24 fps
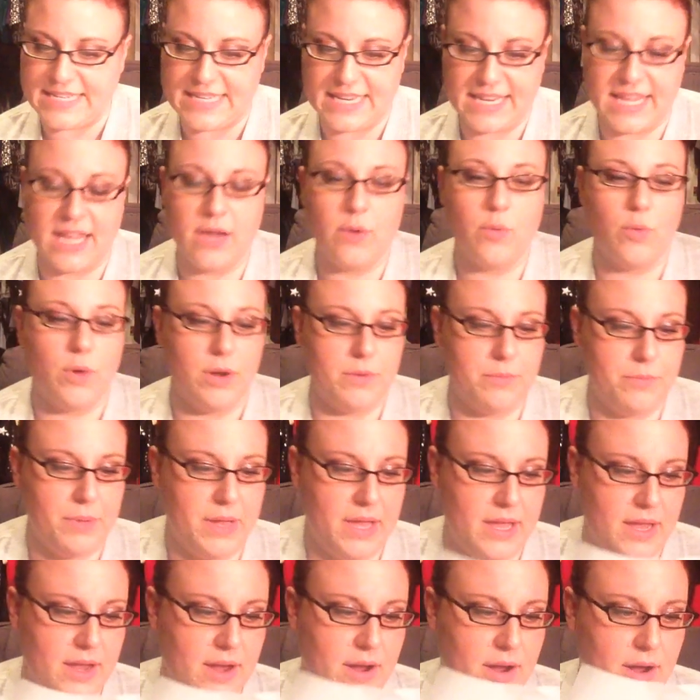did get 1
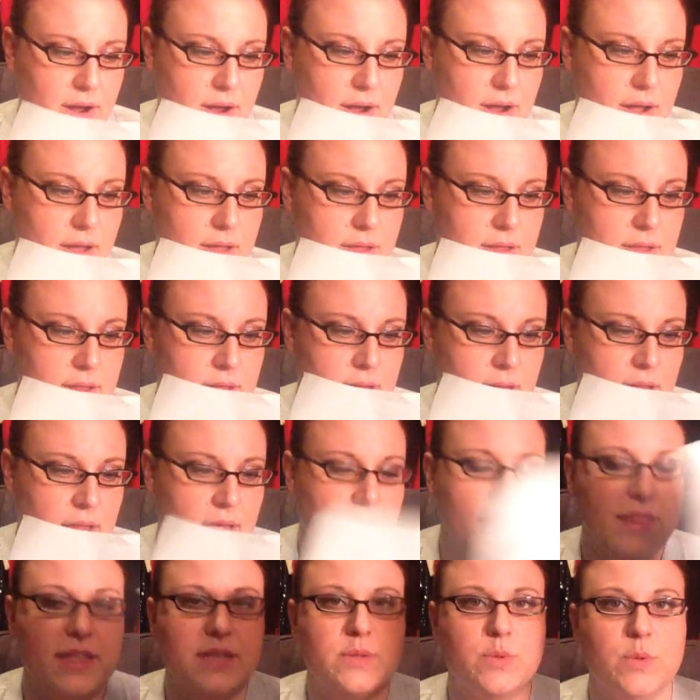pair.
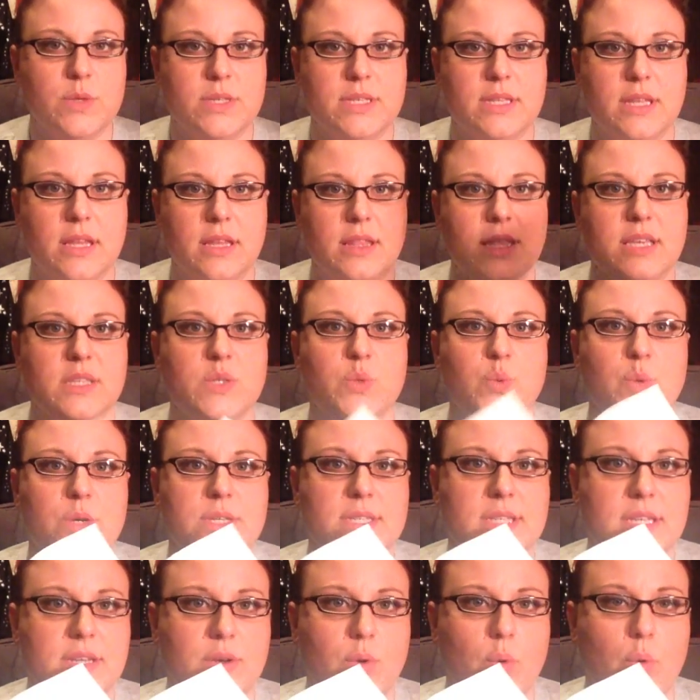This
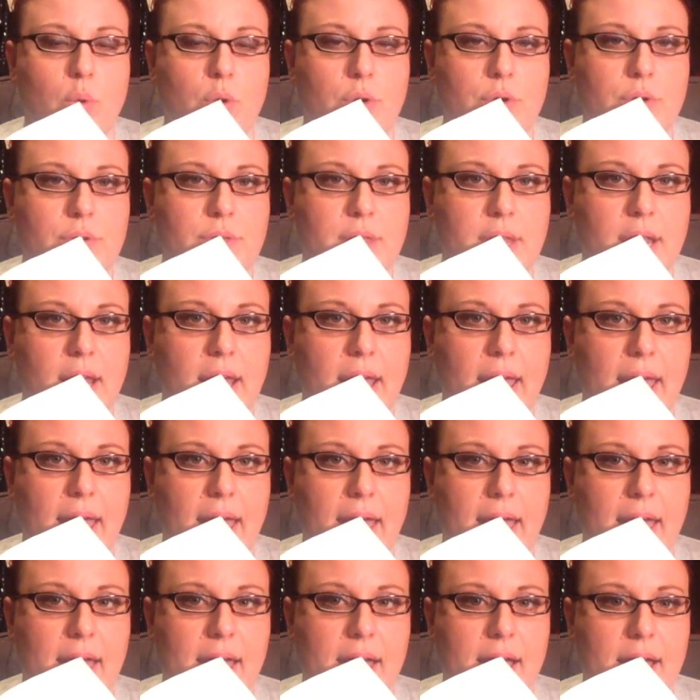was an order that I
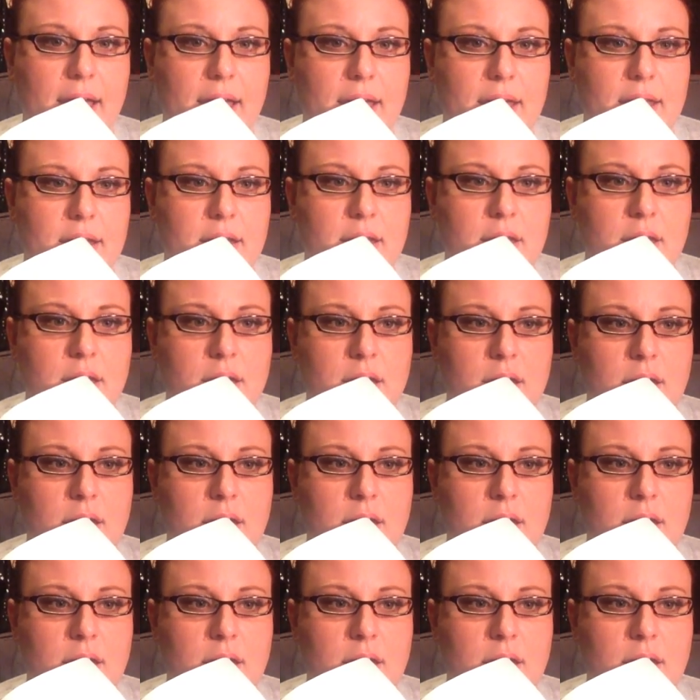had